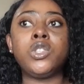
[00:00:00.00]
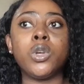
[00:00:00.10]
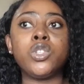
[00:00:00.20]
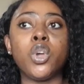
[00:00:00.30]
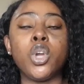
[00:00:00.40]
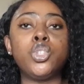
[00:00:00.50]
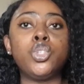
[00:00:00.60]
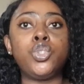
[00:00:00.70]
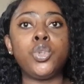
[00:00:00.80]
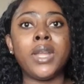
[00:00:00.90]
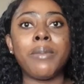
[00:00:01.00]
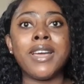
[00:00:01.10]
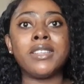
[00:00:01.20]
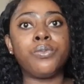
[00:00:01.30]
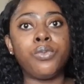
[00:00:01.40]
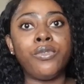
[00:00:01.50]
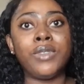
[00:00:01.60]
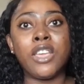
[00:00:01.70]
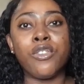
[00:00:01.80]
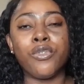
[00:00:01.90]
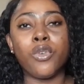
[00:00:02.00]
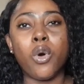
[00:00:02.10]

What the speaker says: is what you're going to show them as proof that you've